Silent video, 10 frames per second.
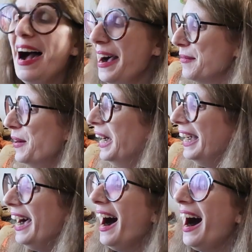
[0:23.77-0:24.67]

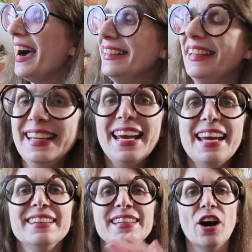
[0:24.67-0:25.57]
I did
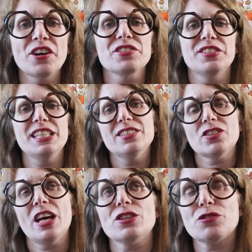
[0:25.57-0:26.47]
a yarns
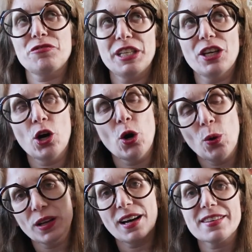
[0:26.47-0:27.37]
destash
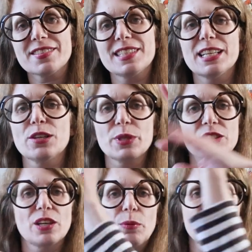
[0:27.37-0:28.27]
video last year,
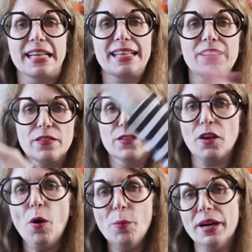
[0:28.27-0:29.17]
which I will link
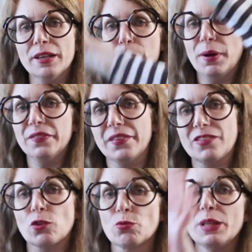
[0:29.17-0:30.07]
somewhere up on the
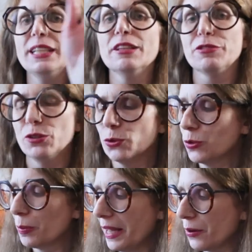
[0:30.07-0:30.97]
screen if
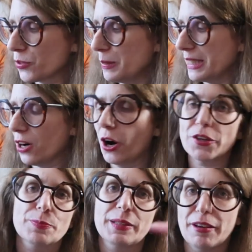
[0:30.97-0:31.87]
YouTube allows me
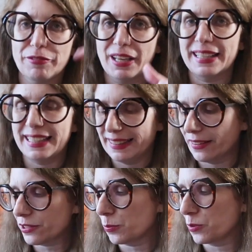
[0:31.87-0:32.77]
cards, but definitely in the
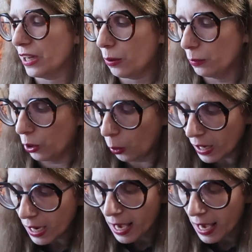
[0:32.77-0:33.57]
description down below.